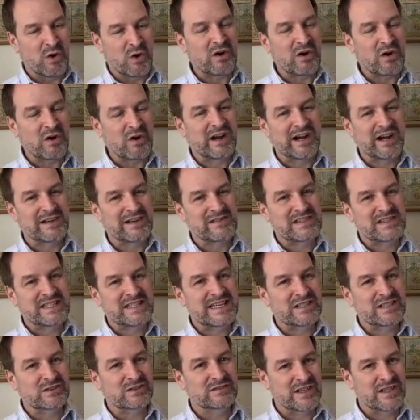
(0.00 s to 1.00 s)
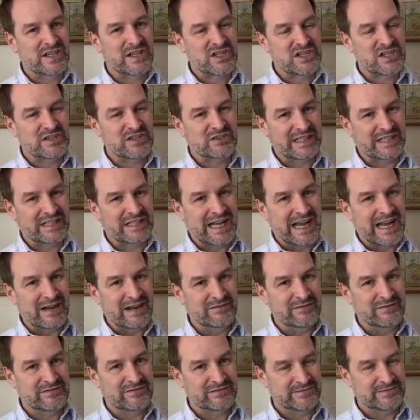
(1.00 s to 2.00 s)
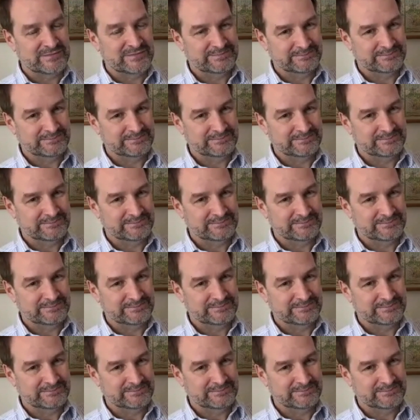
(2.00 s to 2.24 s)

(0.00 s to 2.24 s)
what kind of seasonal version you'll have.